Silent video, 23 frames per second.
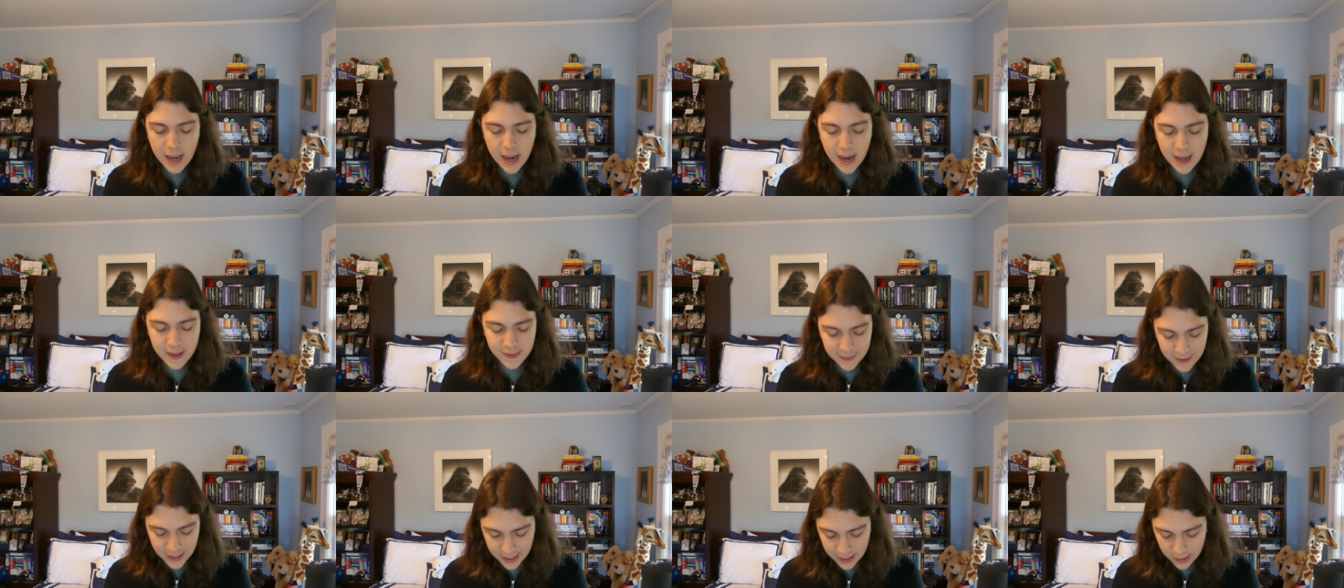
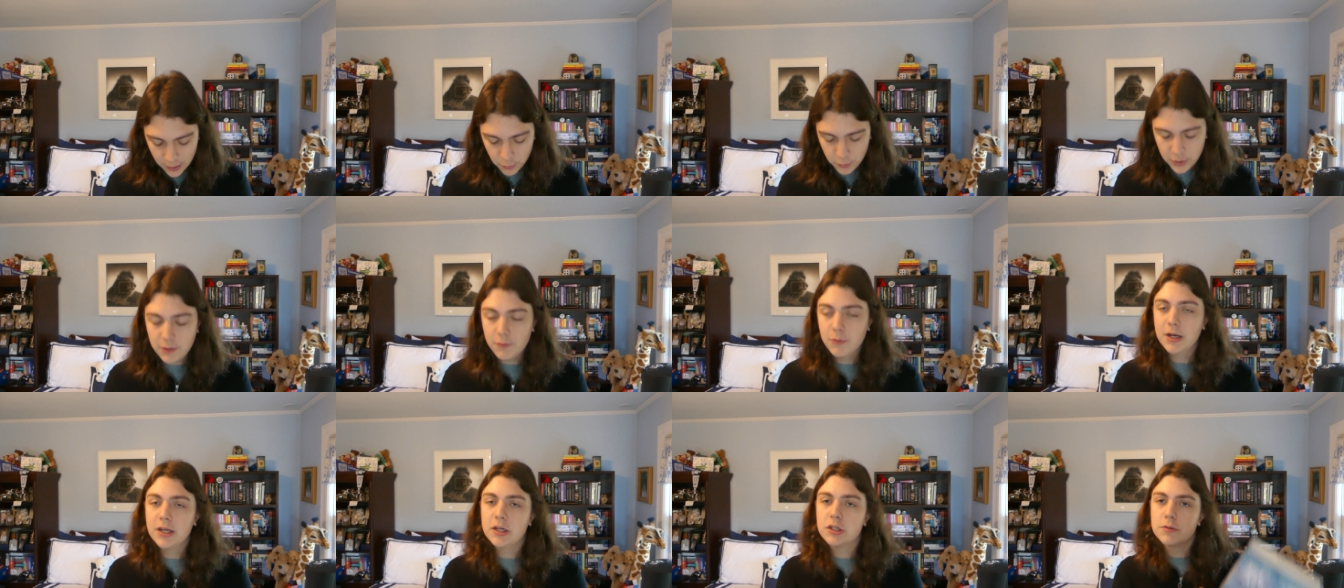And then we
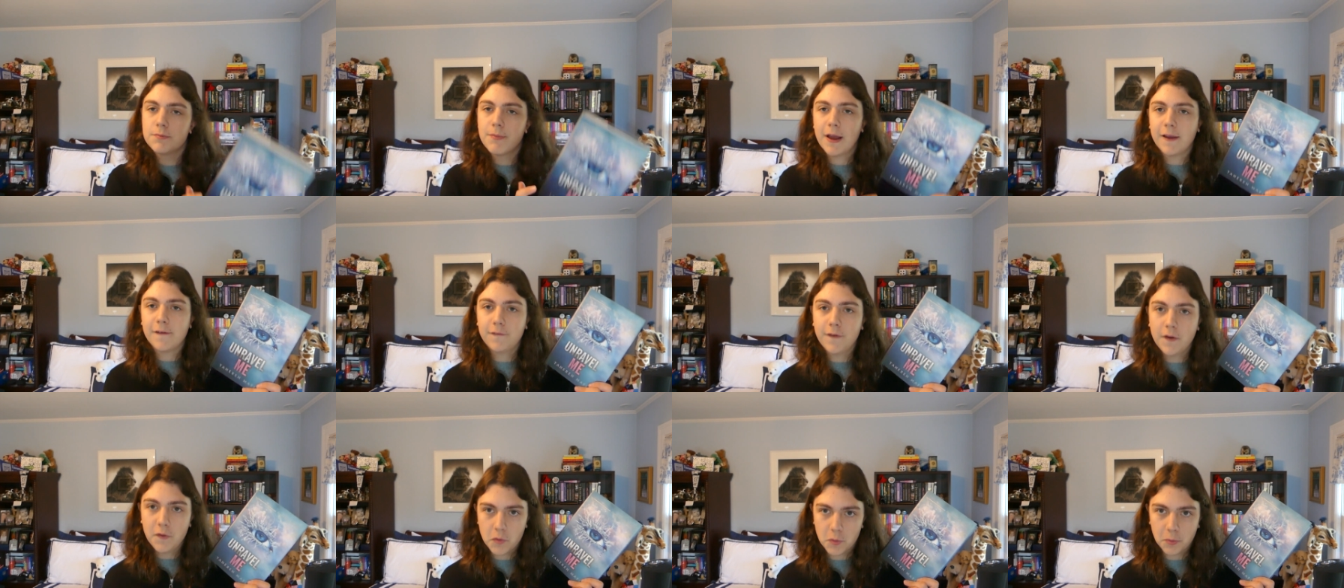reach my
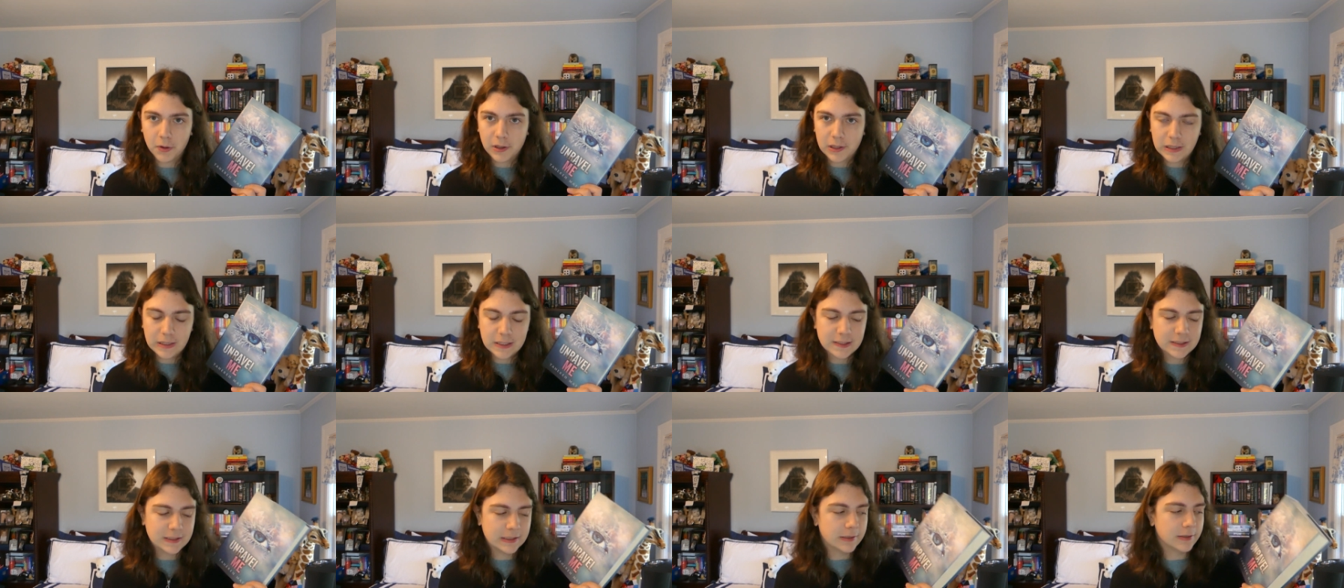favorite book
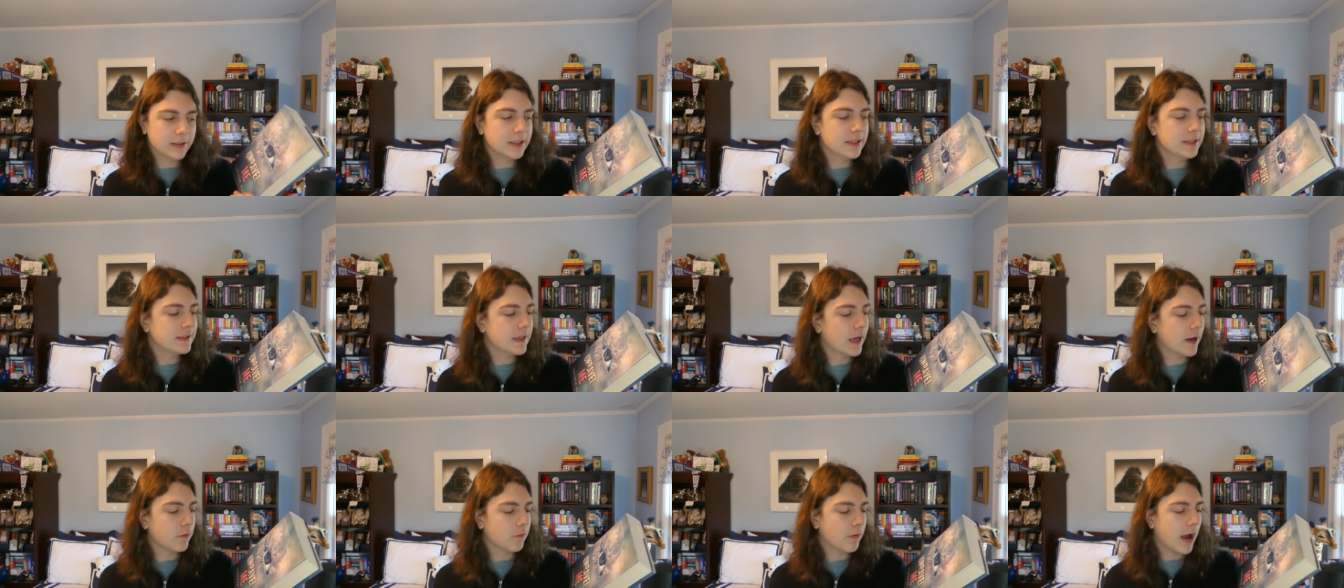in the
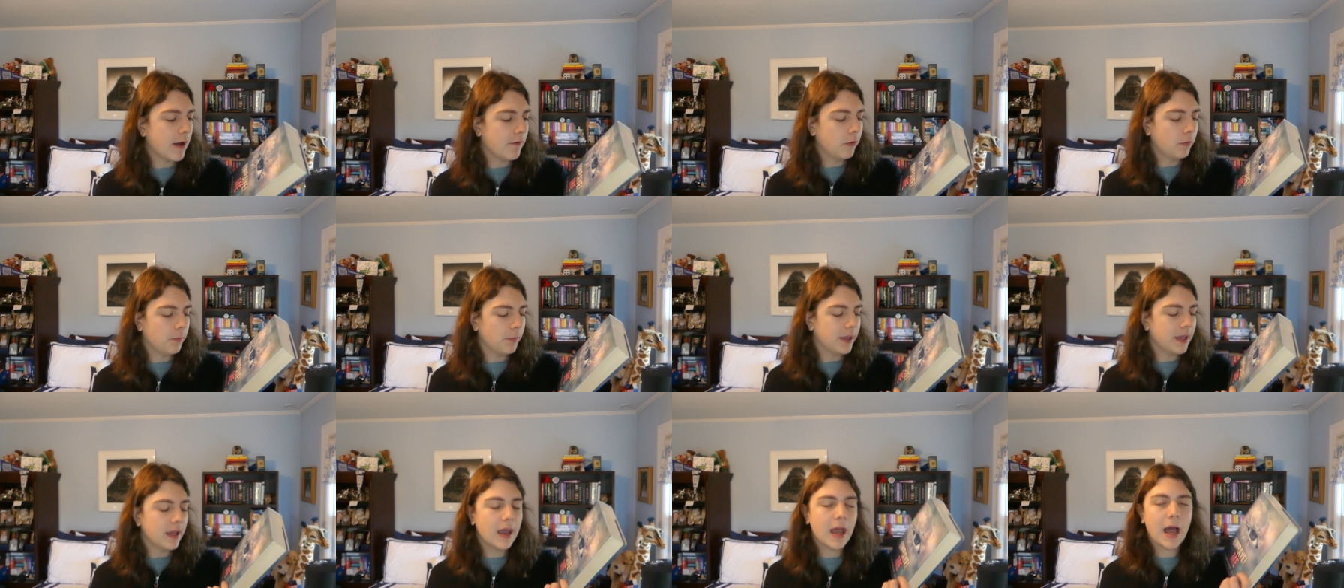series, Unravel
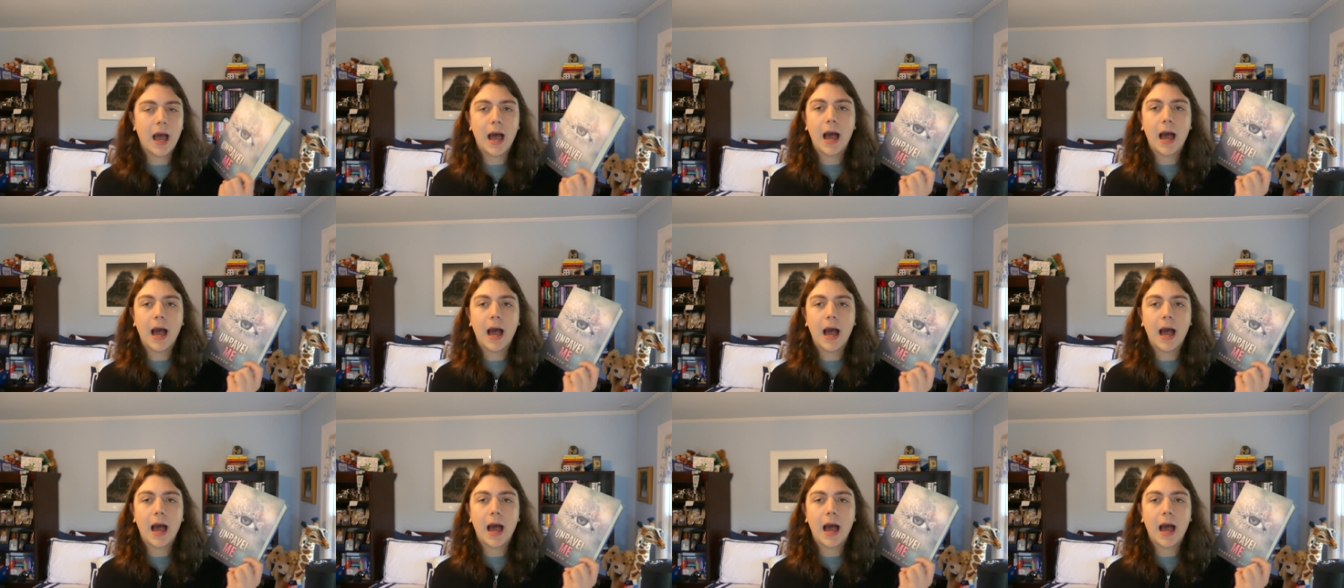Me.